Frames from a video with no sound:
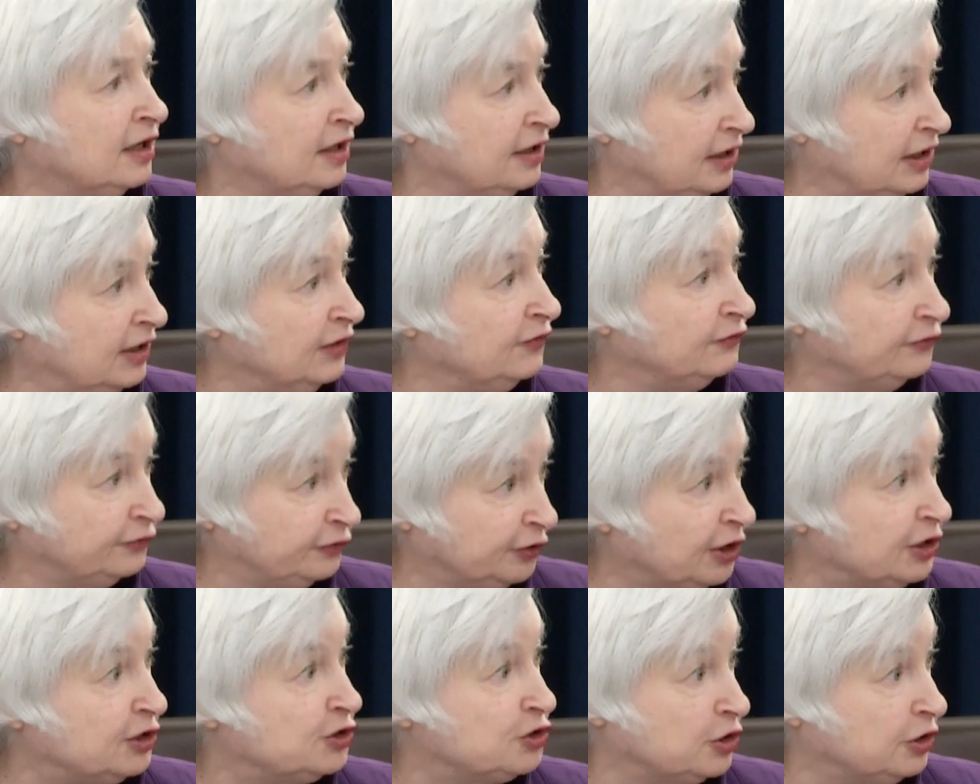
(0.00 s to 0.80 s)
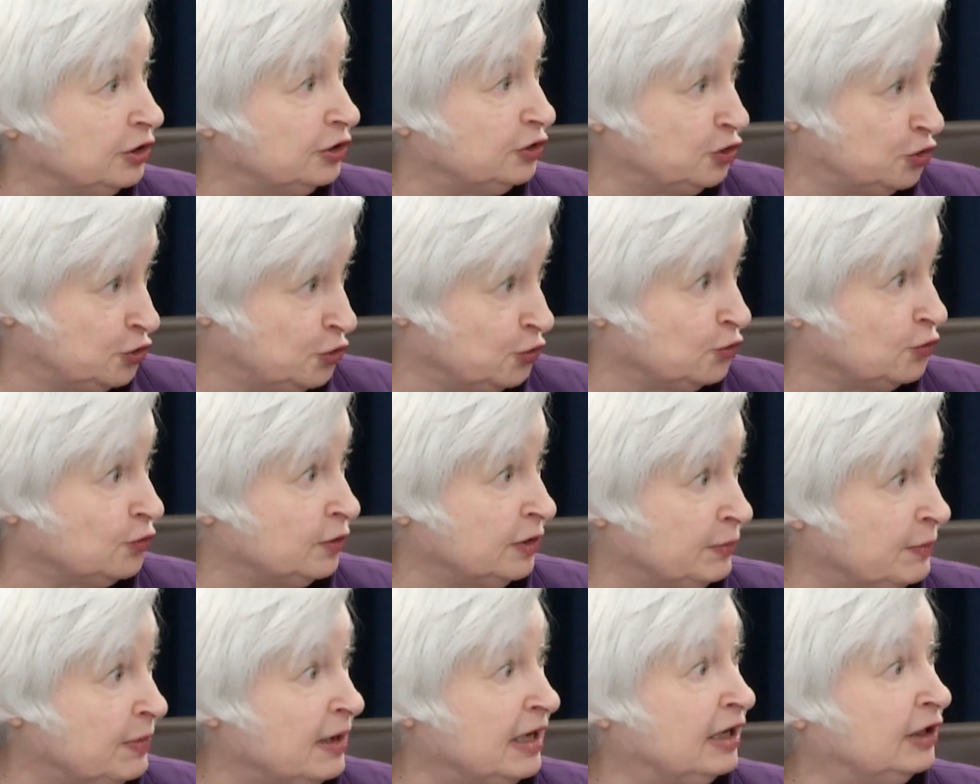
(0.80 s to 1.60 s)
inflation to
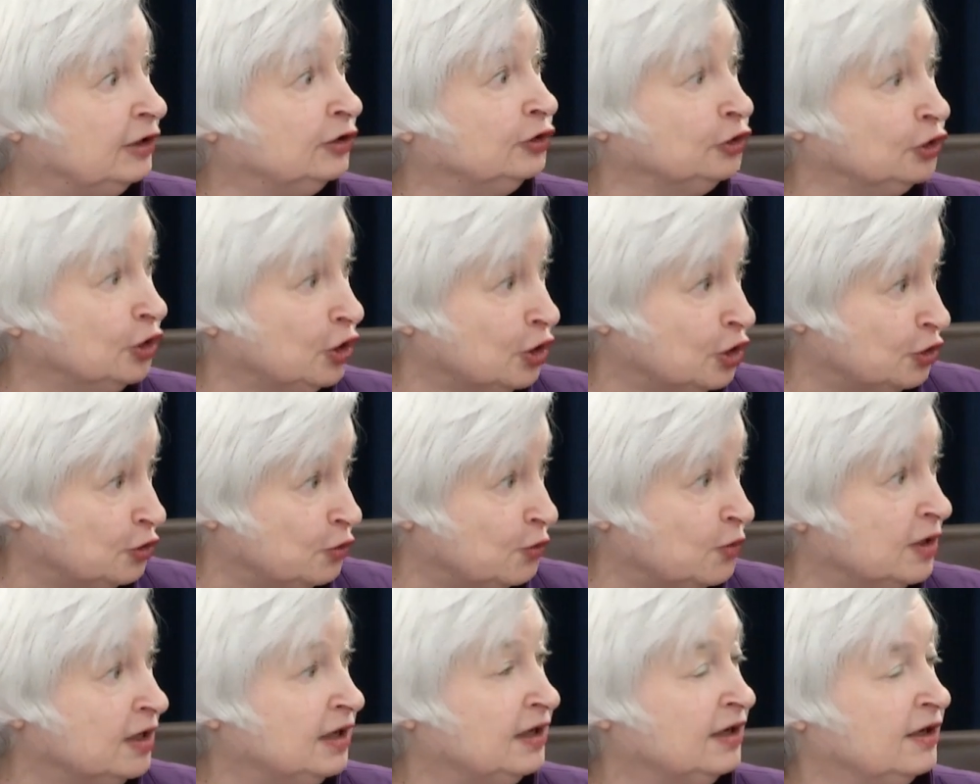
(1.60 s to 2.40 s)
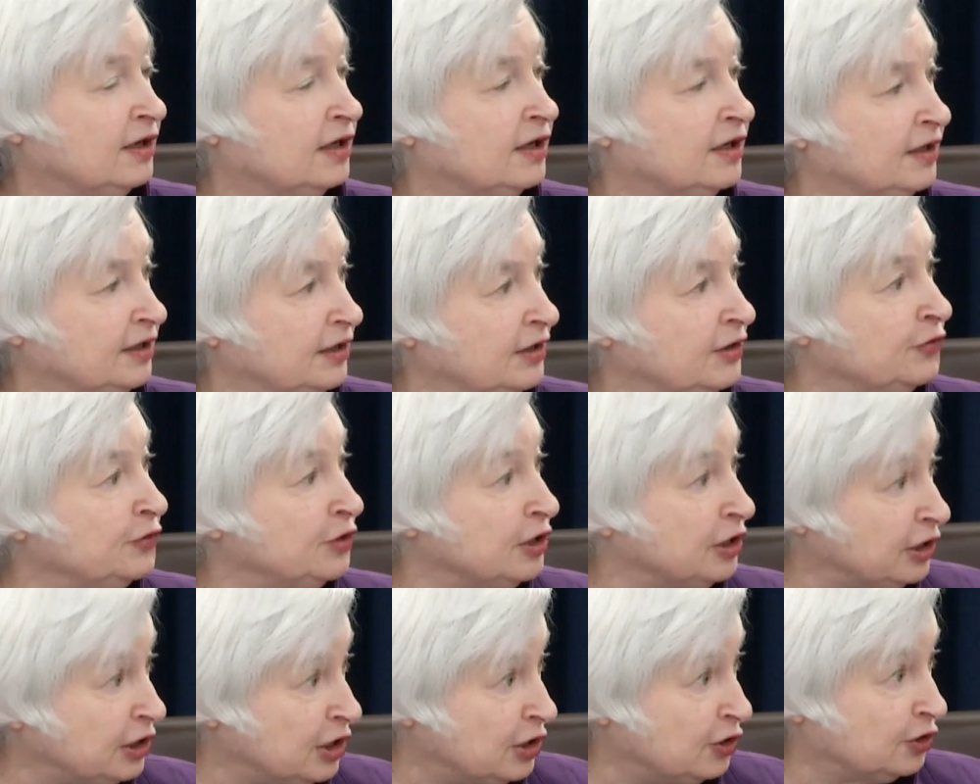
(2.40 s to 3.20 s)
remain low in the
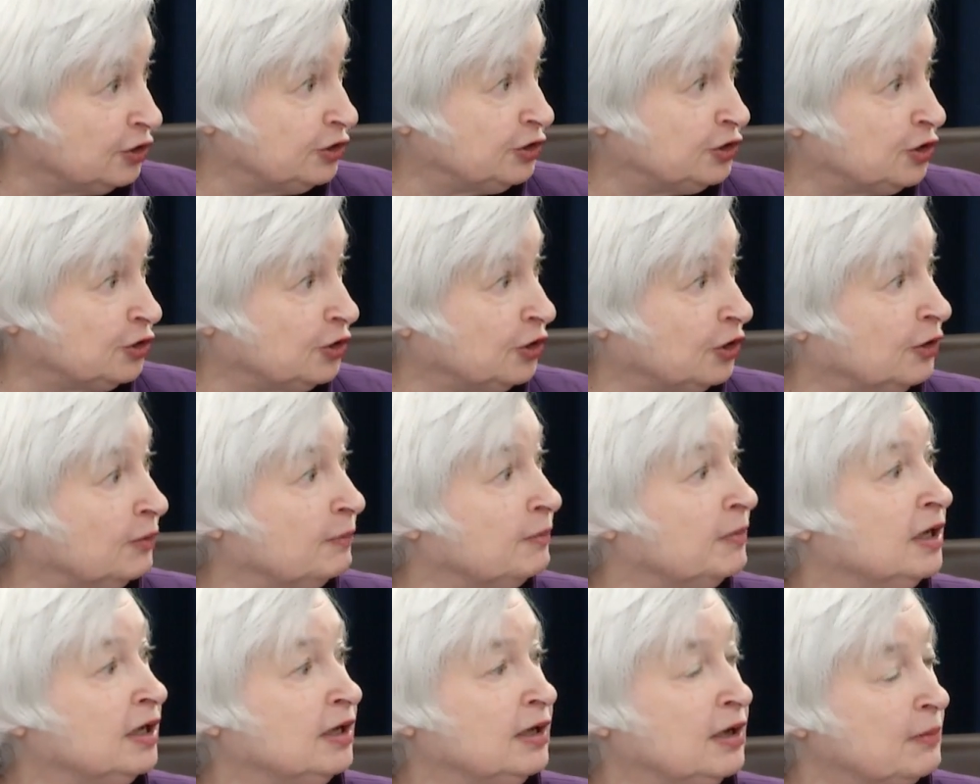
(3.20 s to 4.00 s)
near term,